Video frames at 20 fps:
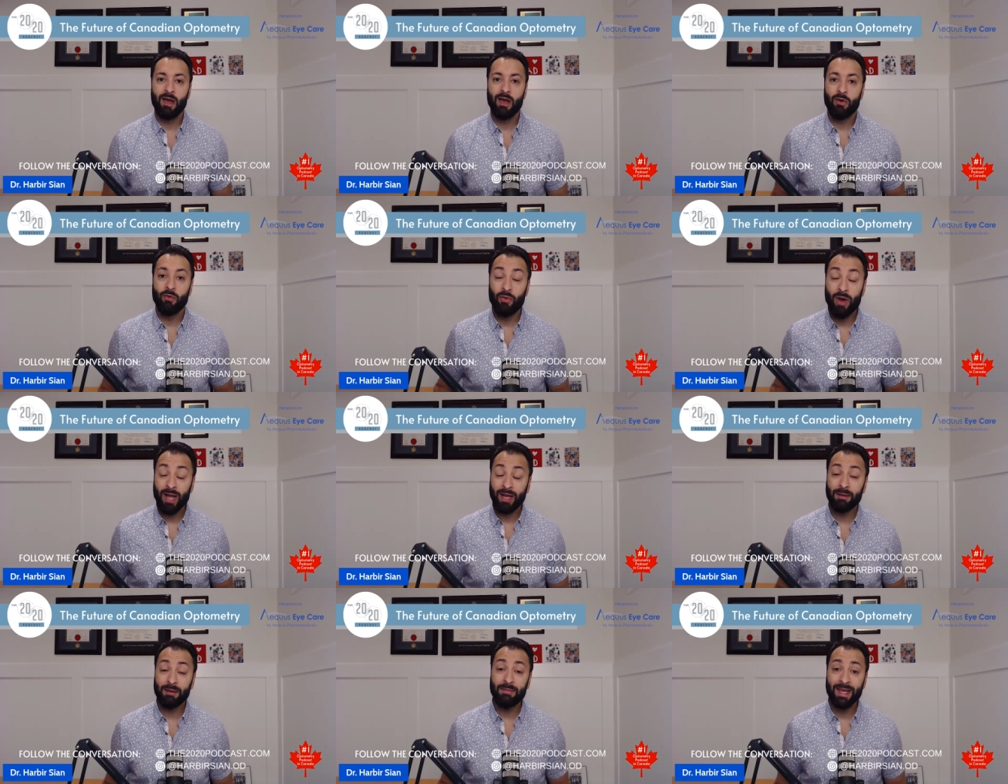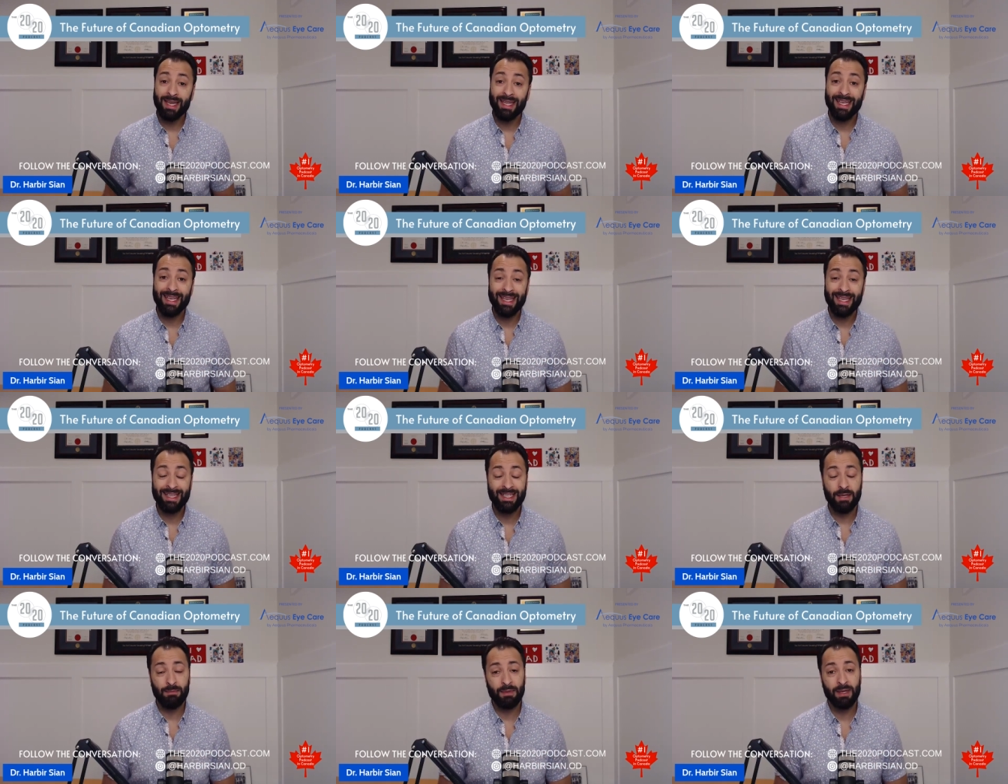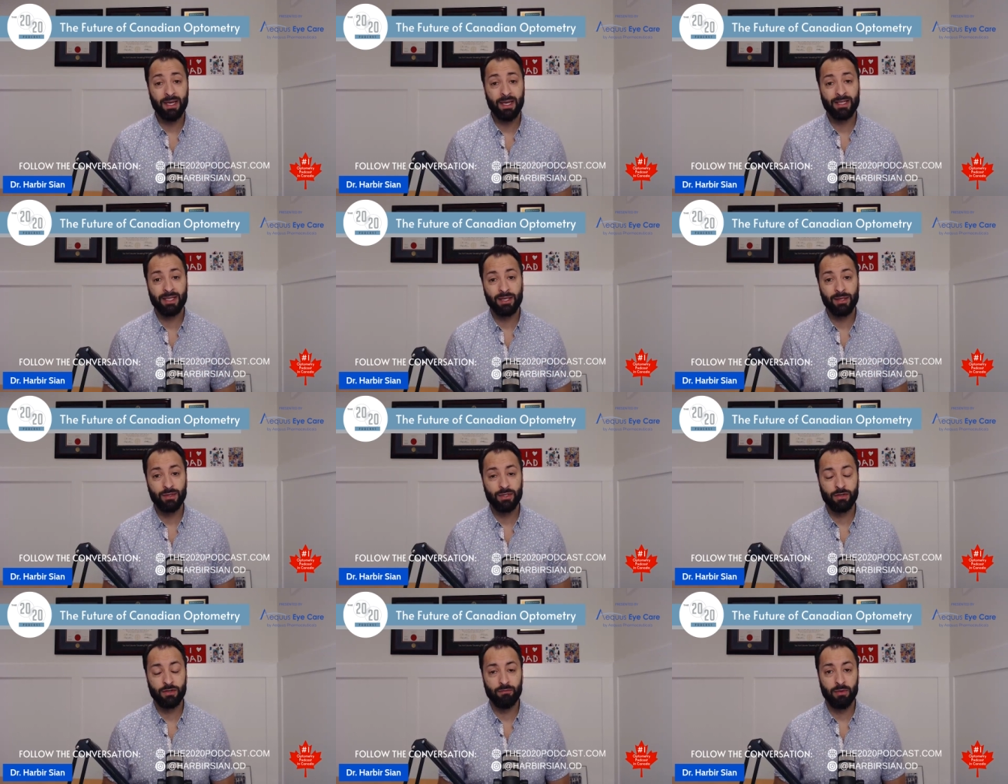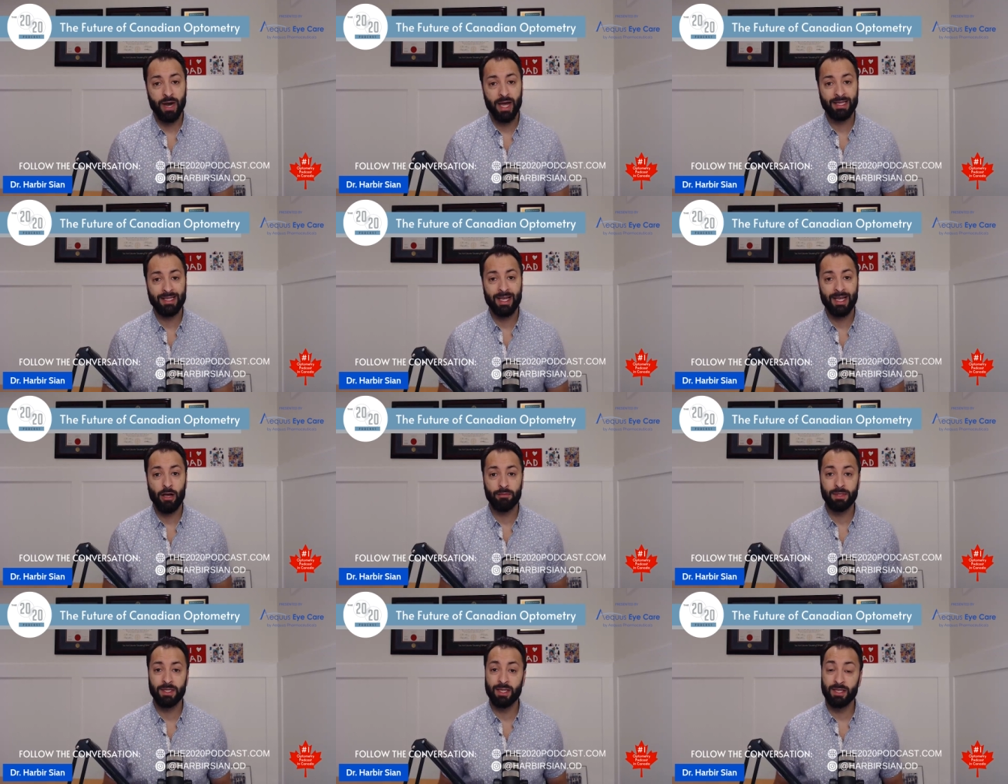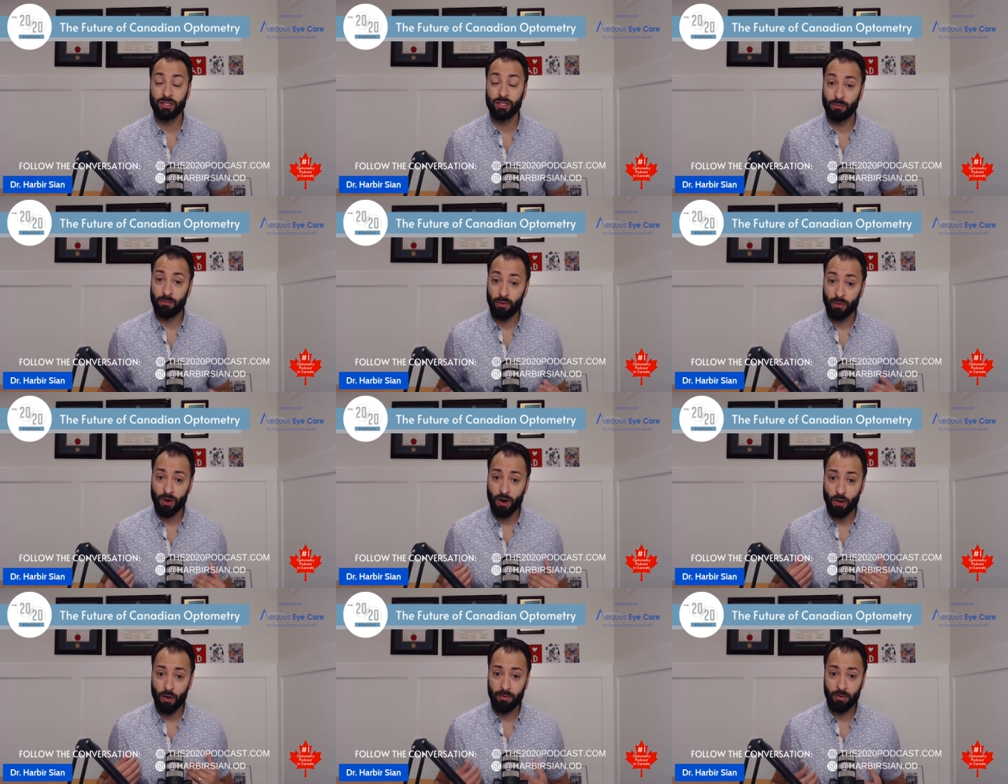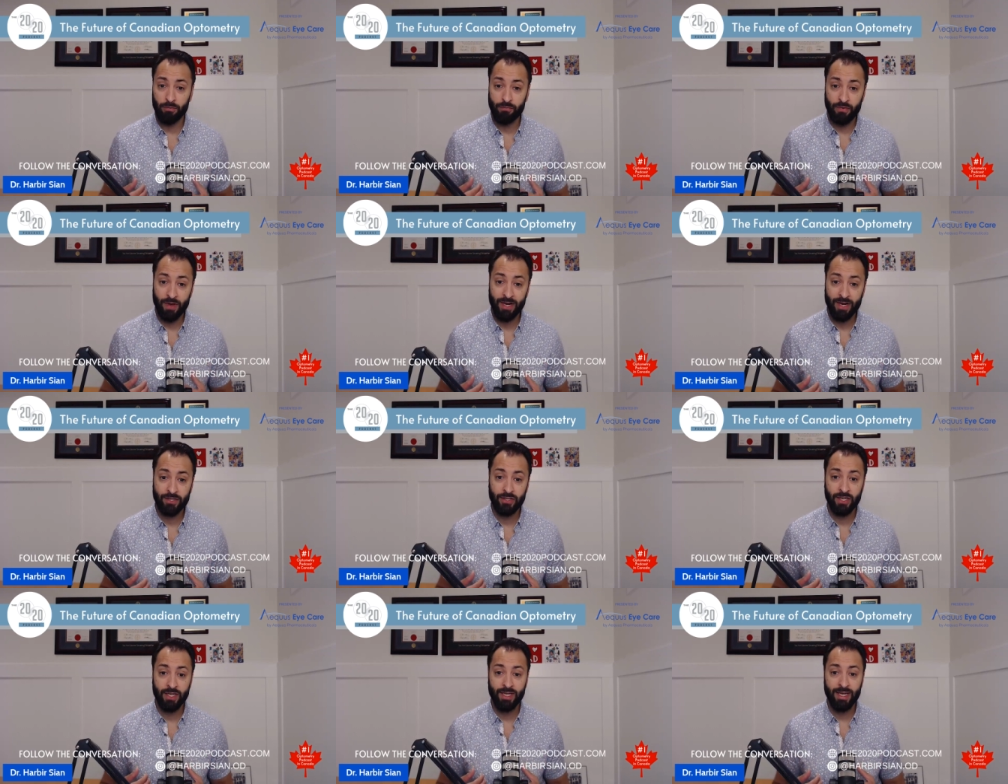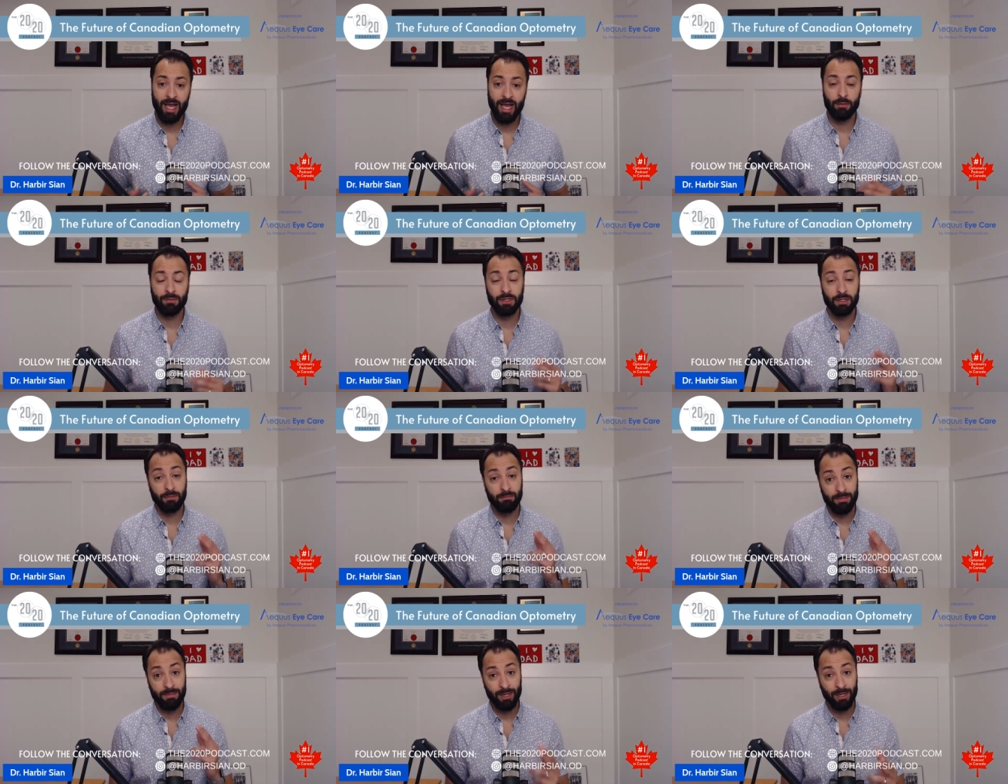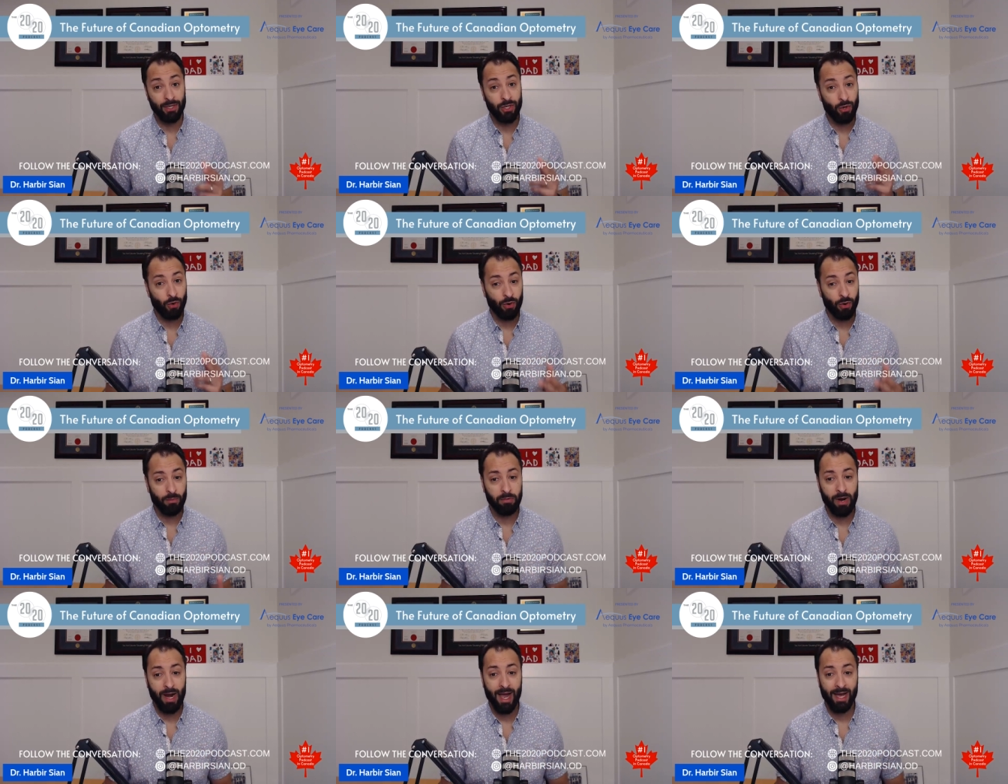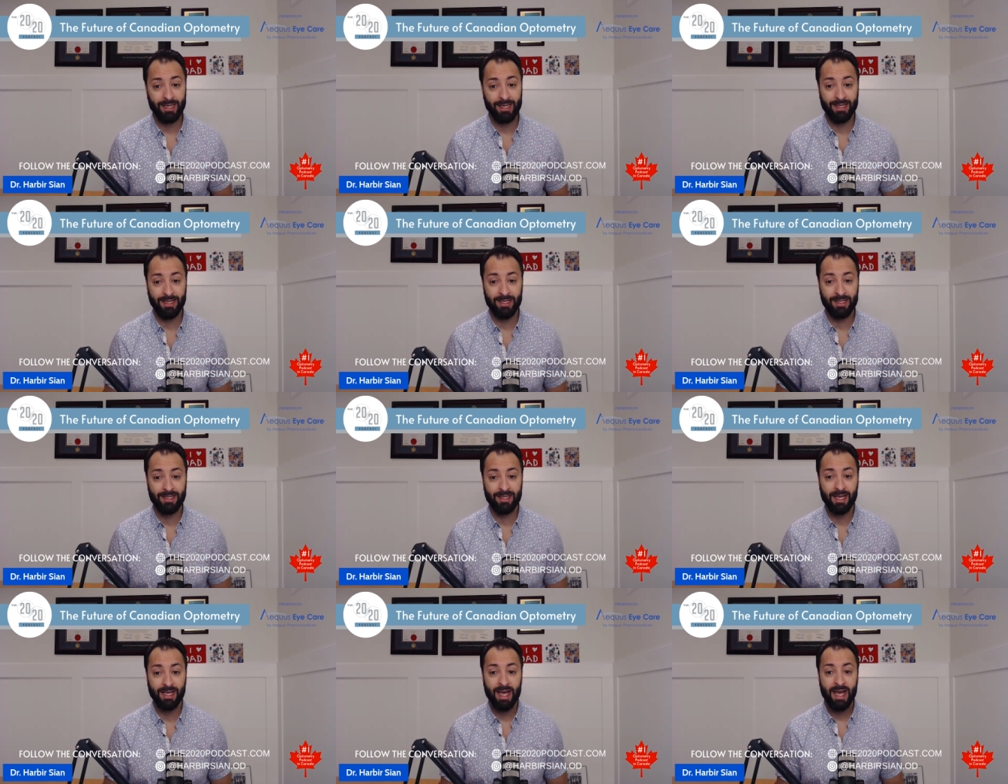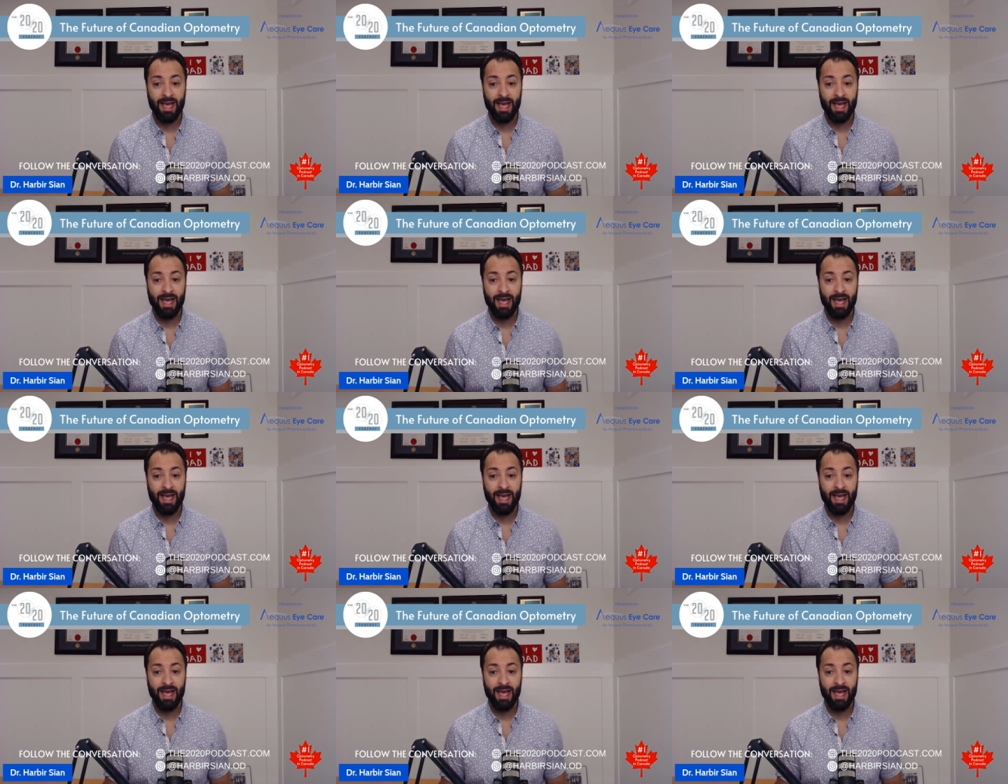Recommending ECP exclusive brands helps to support our profession, helps to build your practice,